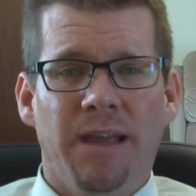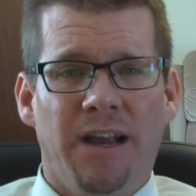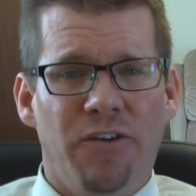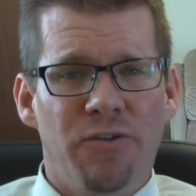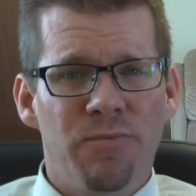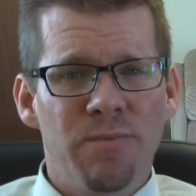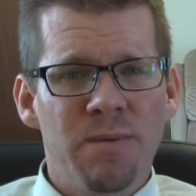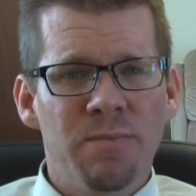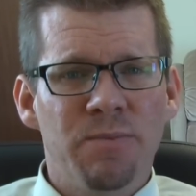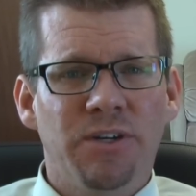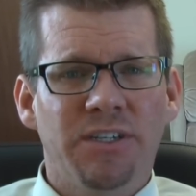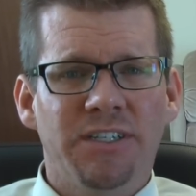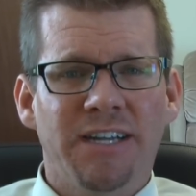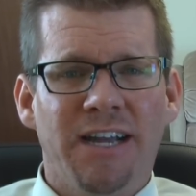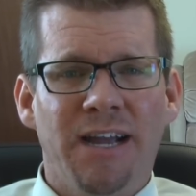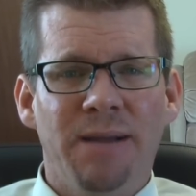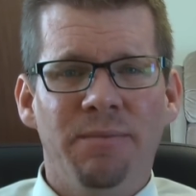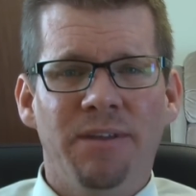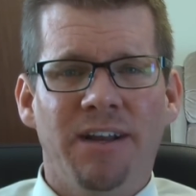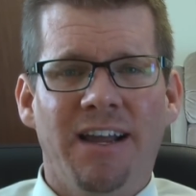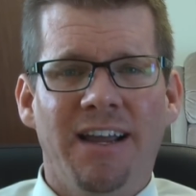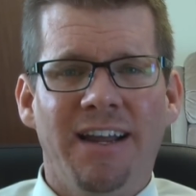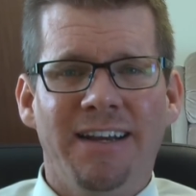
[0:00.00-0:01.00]
I remember a
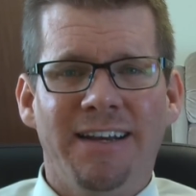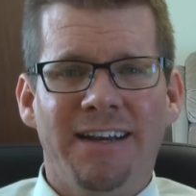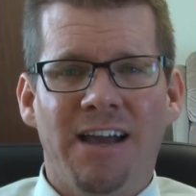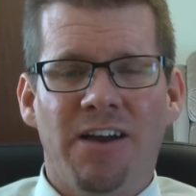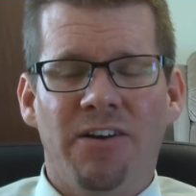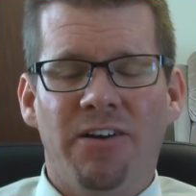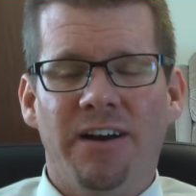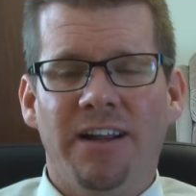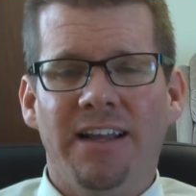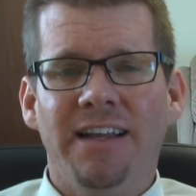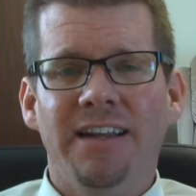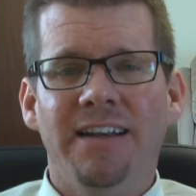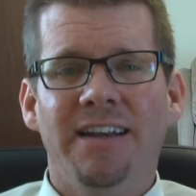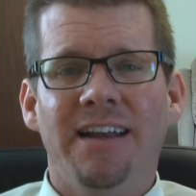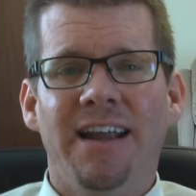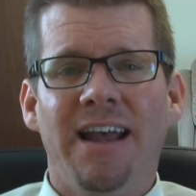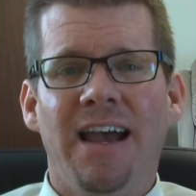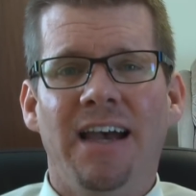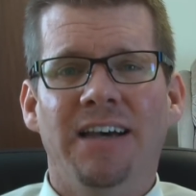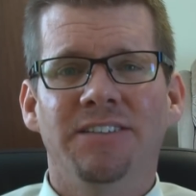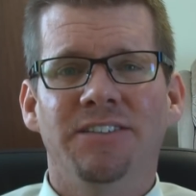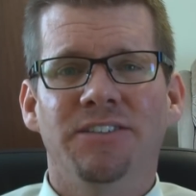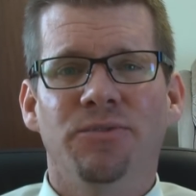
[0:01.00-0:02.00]
time that I encountered a hidden
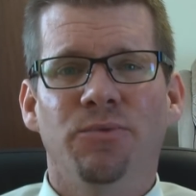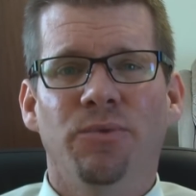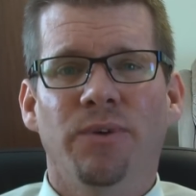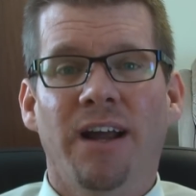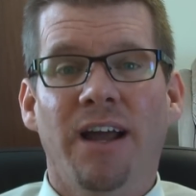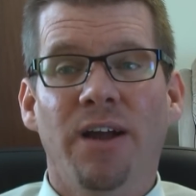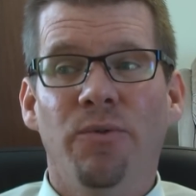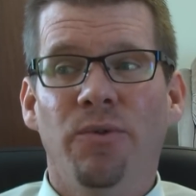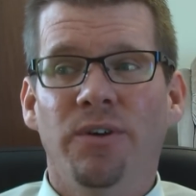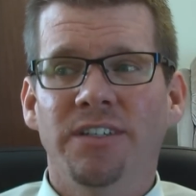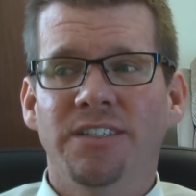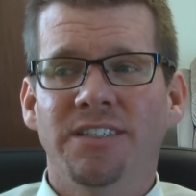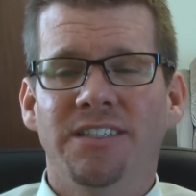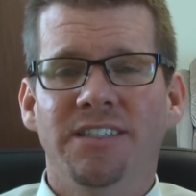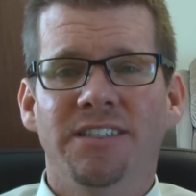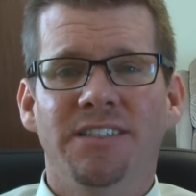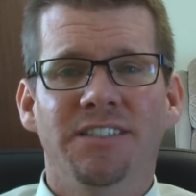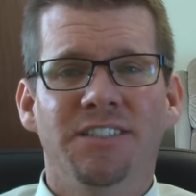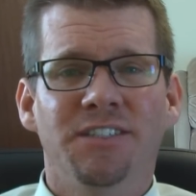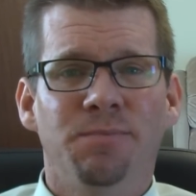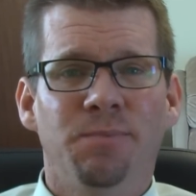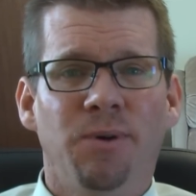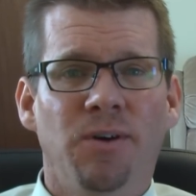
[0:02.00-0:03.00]
hazard when I wanted to
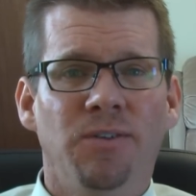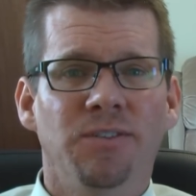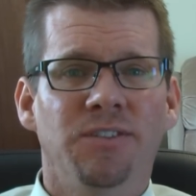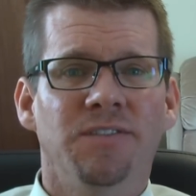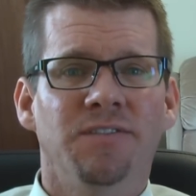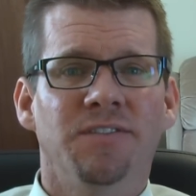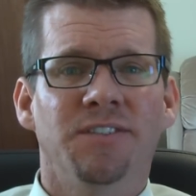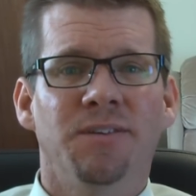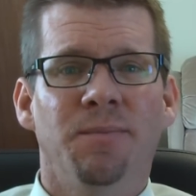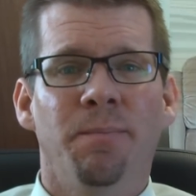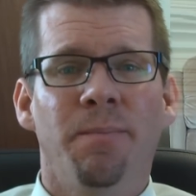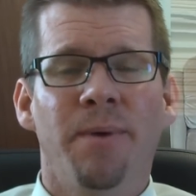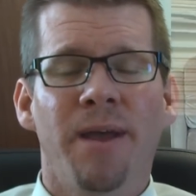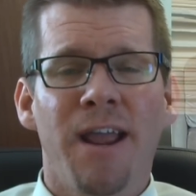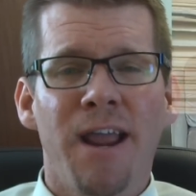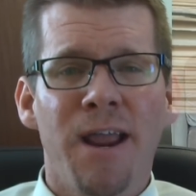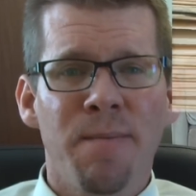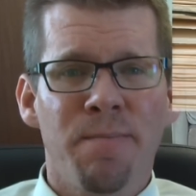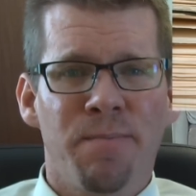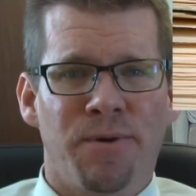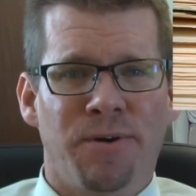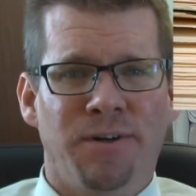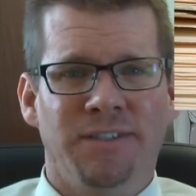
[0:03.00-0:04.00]
dispose of some
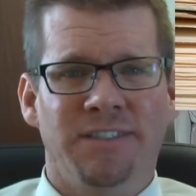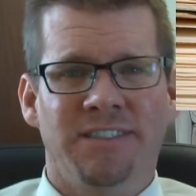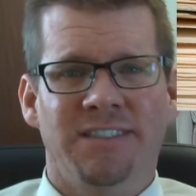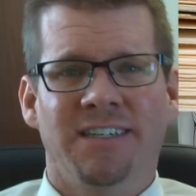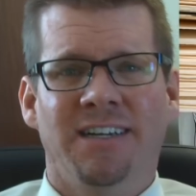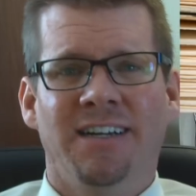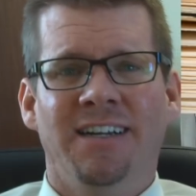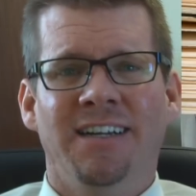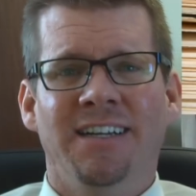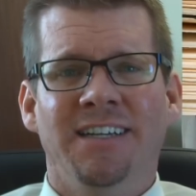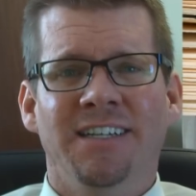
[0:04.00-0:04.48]
papers.